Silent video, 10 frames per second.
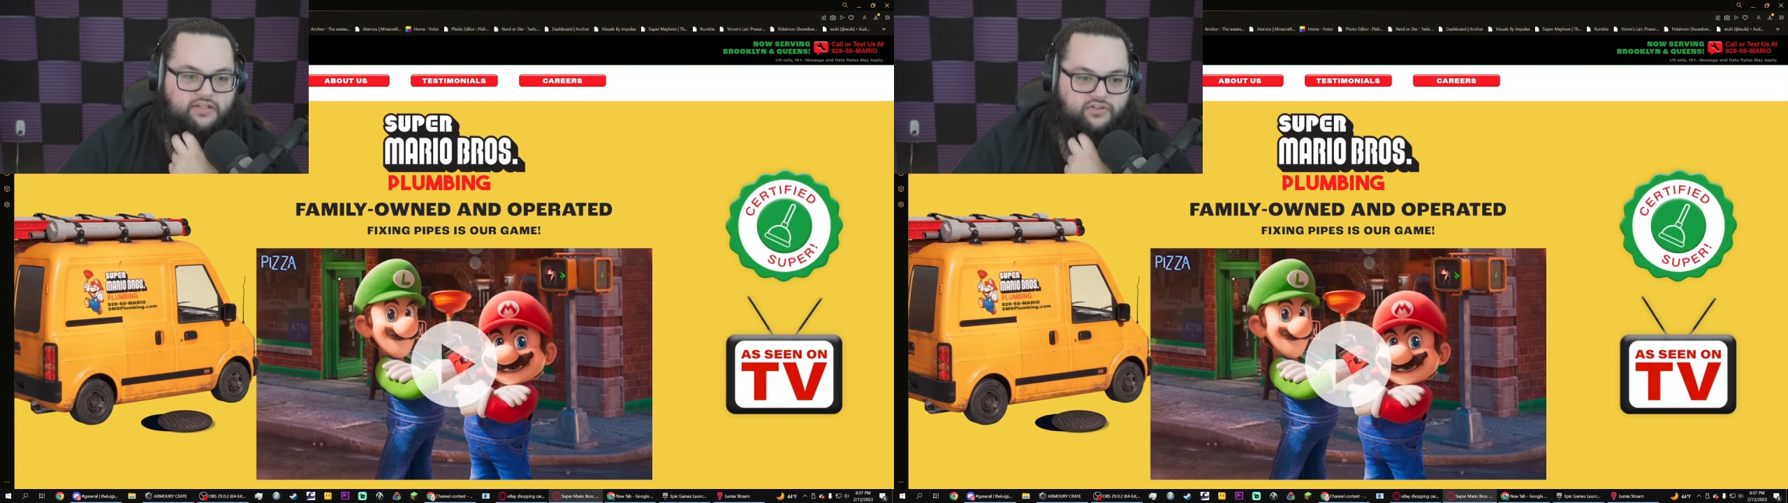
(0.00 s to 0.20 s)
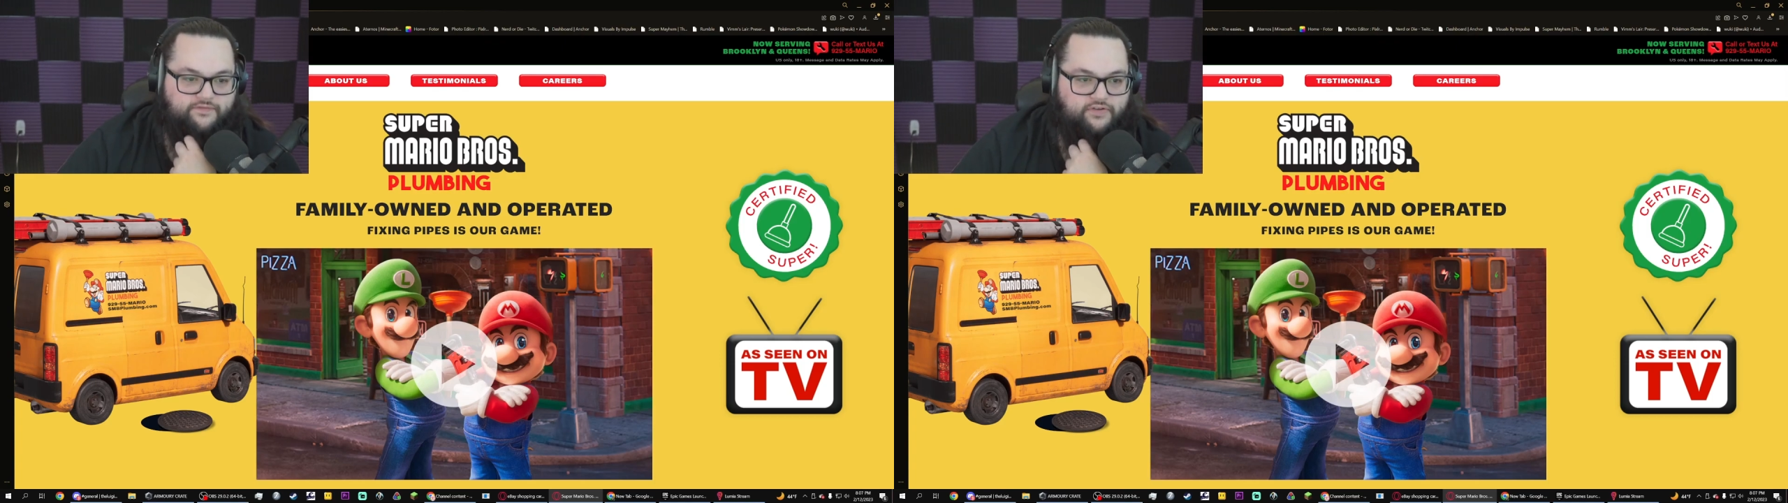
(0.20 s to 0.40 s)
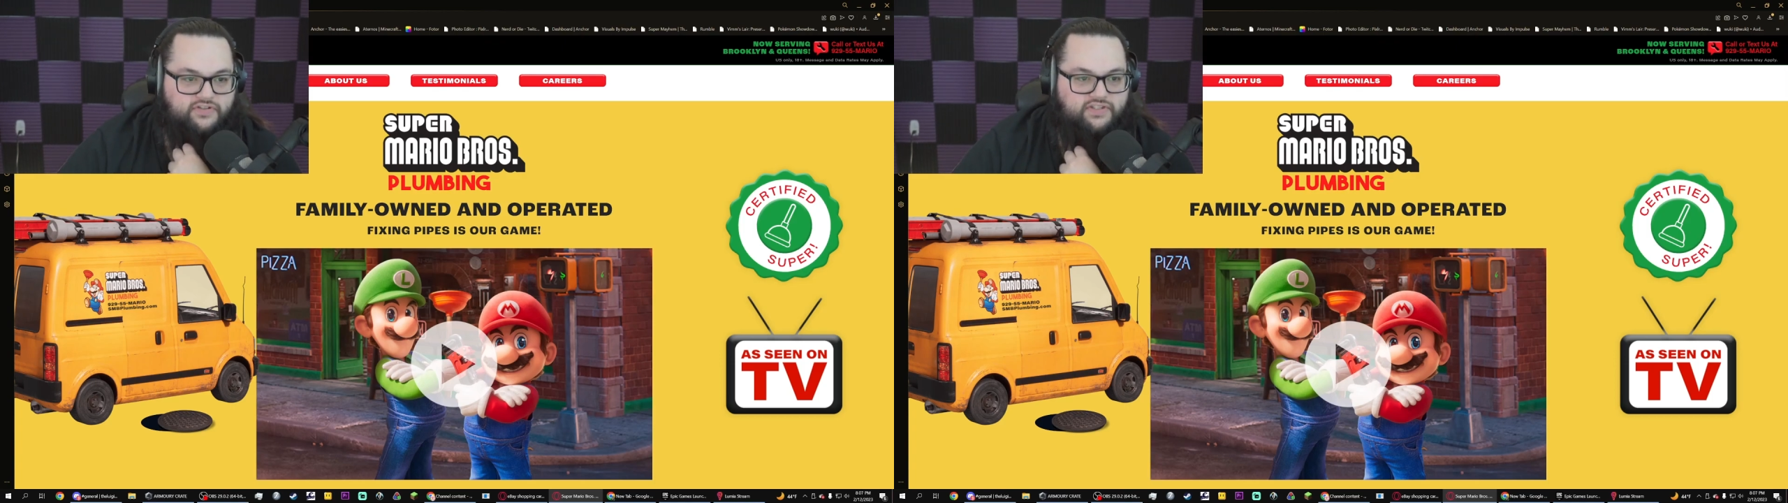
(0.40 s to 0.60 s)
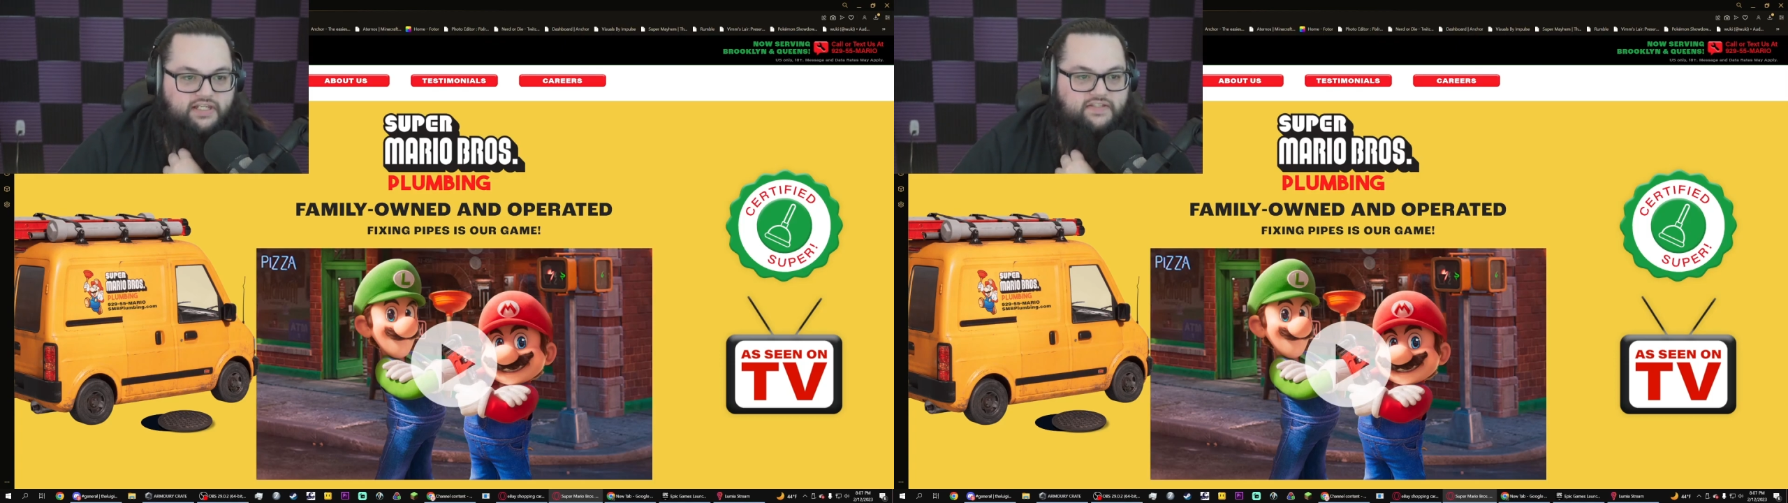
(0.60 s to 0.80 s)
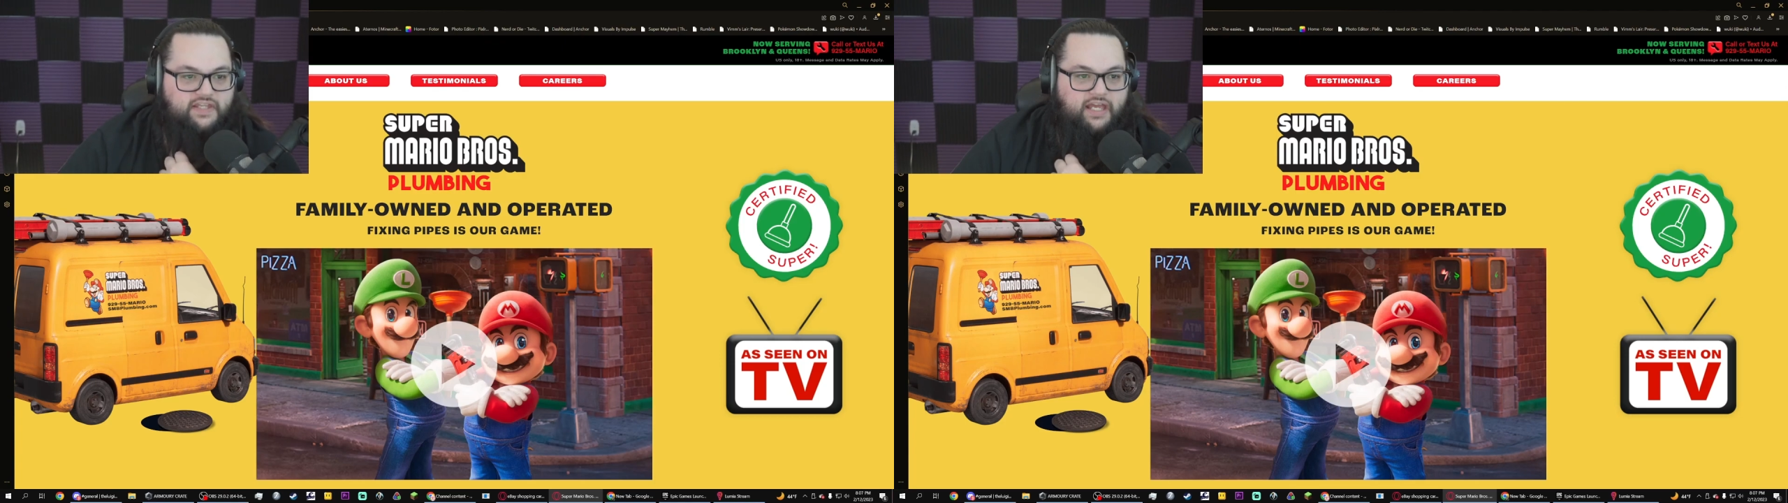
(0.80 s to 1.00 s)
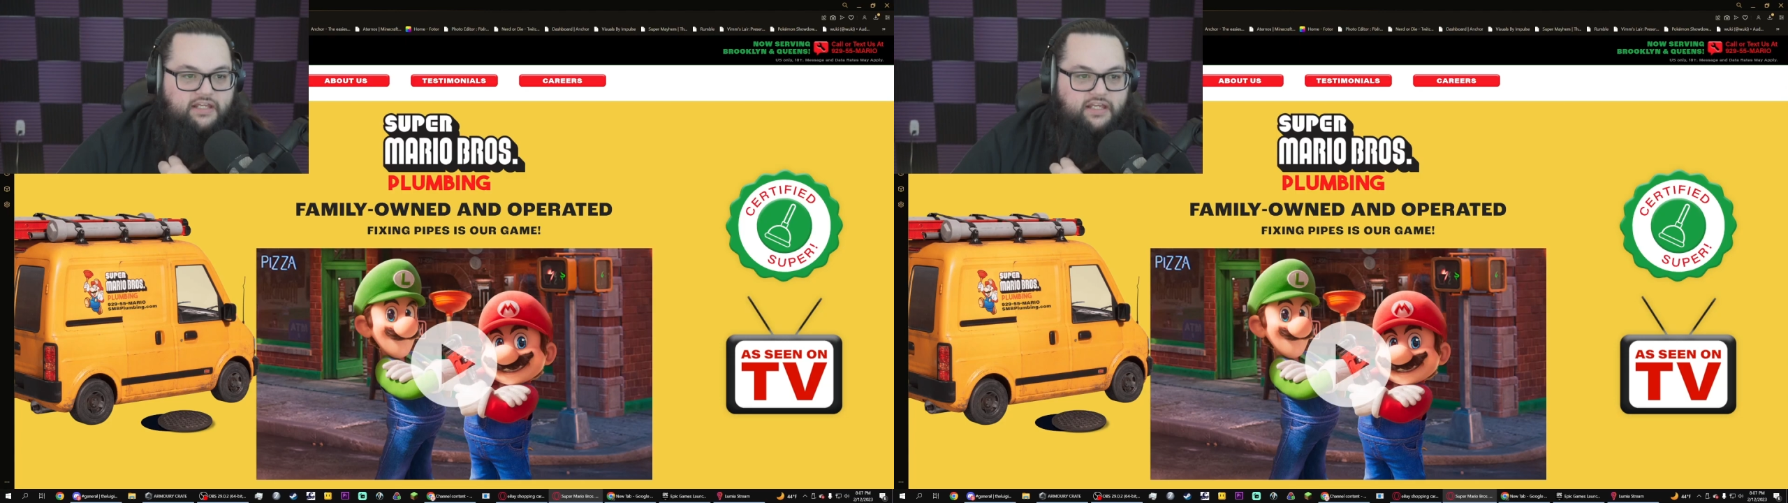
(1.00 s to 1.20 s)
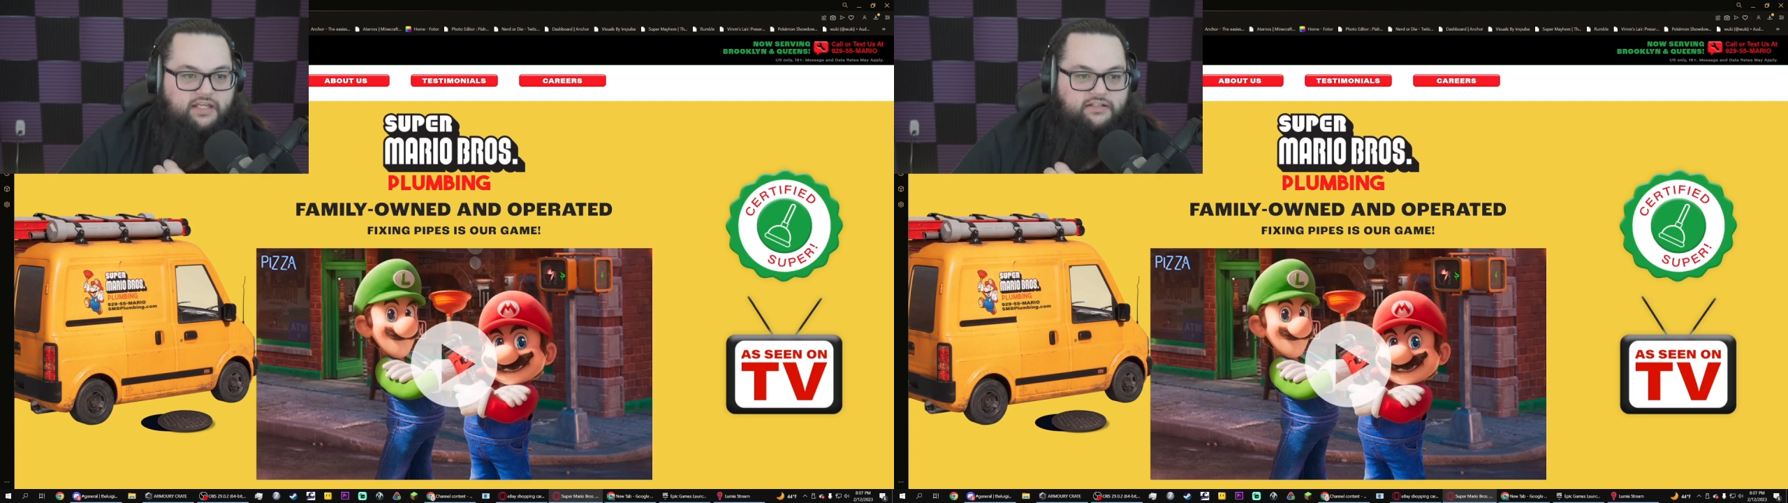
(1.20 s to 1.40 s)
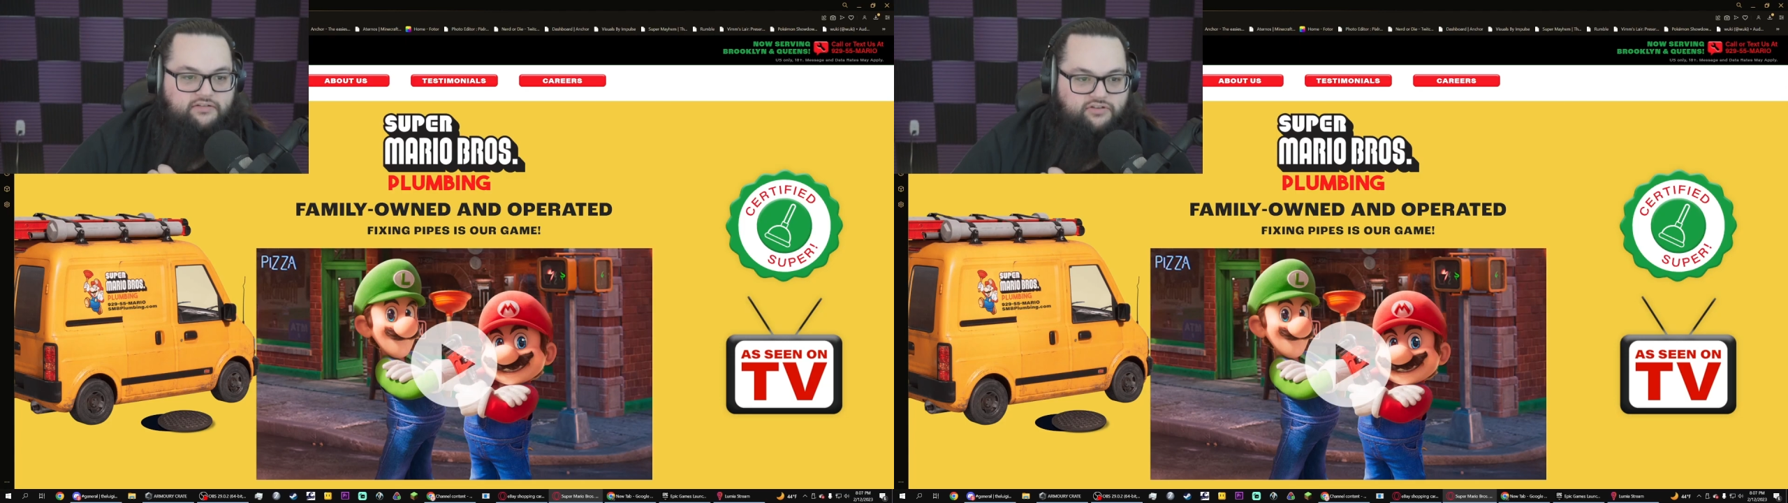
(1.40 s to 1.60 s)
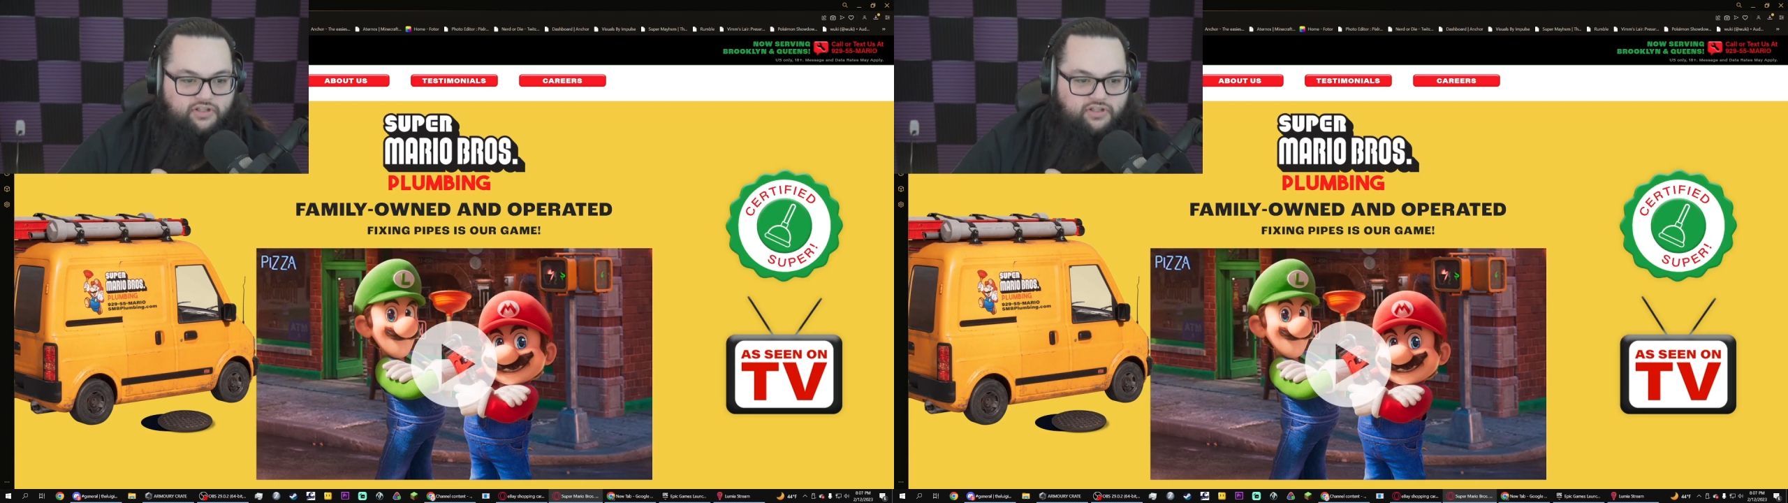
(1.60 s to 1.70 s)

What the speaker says: So the first thing is that it